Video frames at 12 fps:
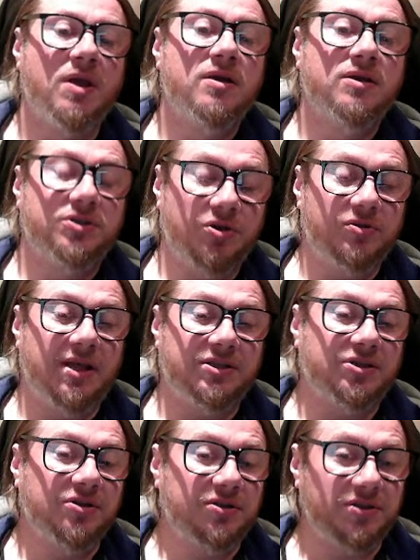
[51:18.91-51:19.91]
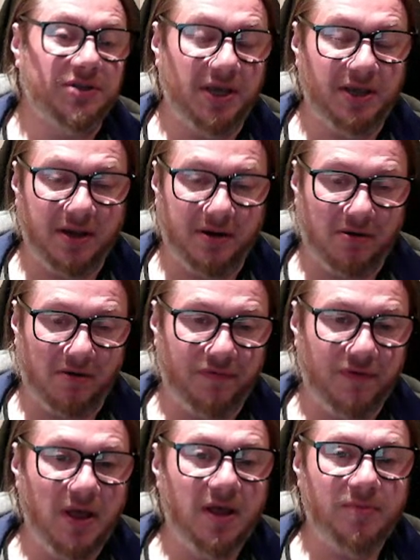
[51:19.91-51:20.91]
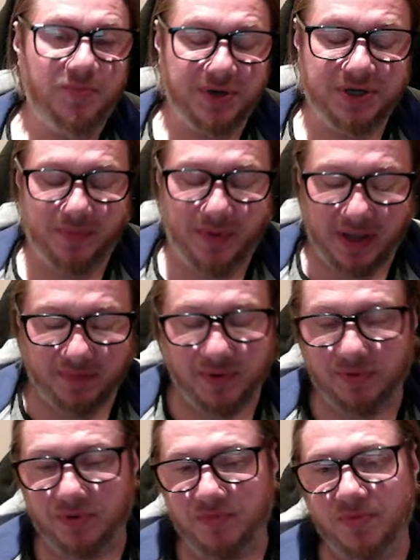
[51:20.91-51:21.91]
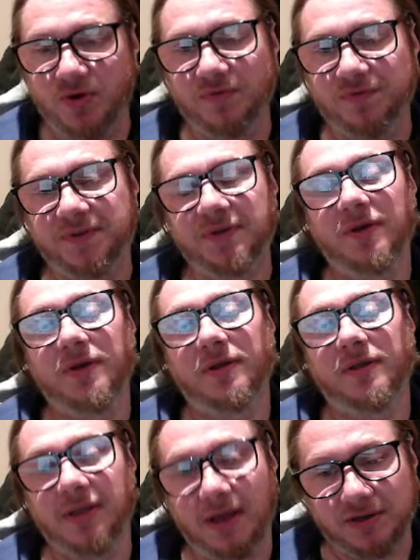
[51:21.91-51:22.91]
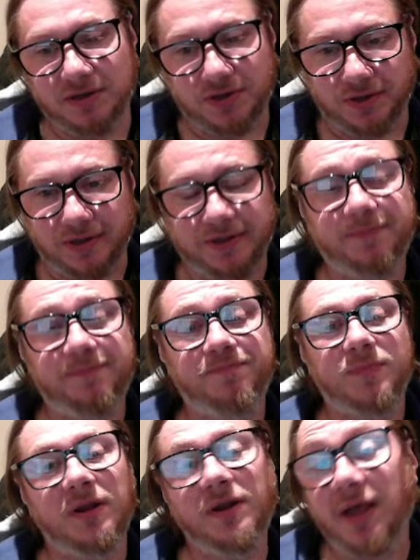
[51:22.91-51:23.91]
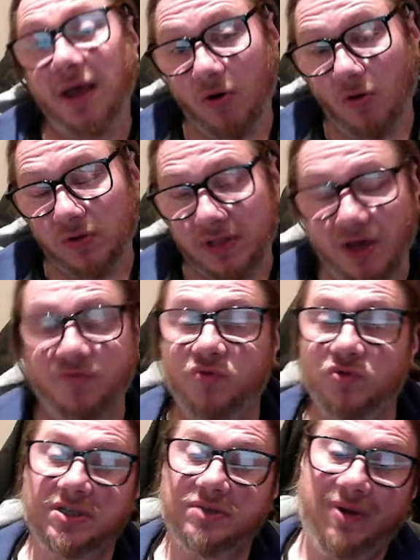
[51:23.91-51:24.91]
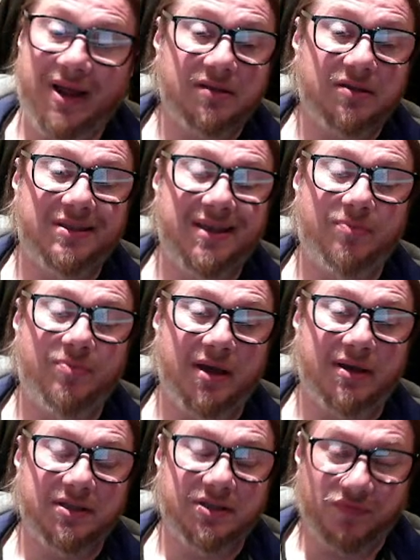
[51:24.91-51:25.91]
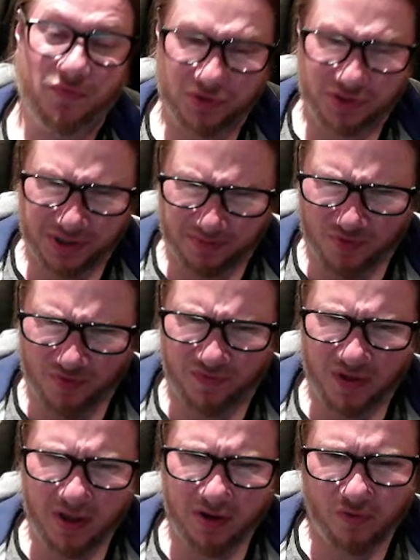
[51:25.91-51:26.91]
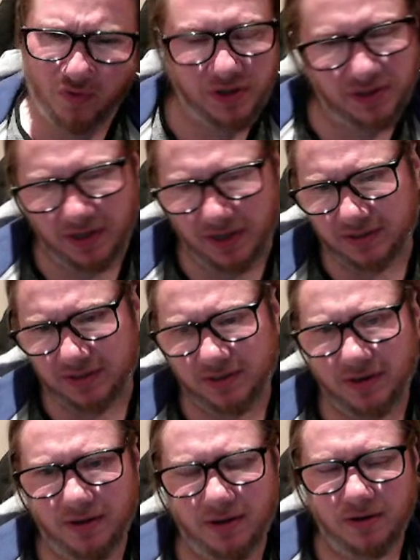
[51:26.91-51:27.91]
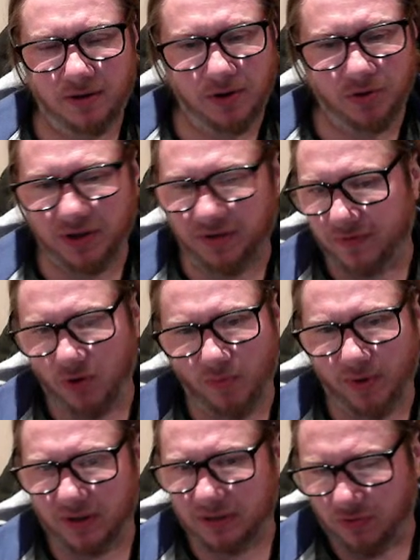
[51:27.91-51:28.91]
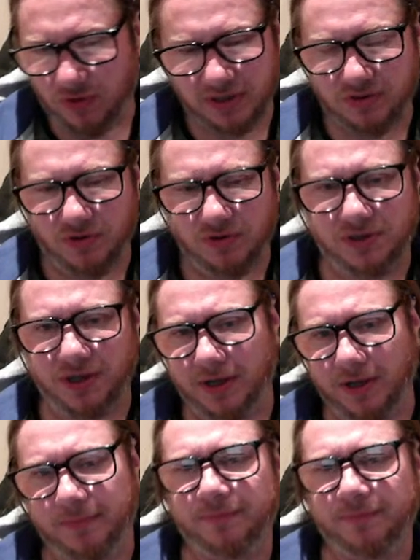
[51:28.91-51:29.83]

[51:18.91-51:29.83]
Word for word: So that's good to take care of. Bishop had been removed. That is good. Now that forces black to take back. It's a forcing move. Queen takes. No if, no buts. Queen's going to take it.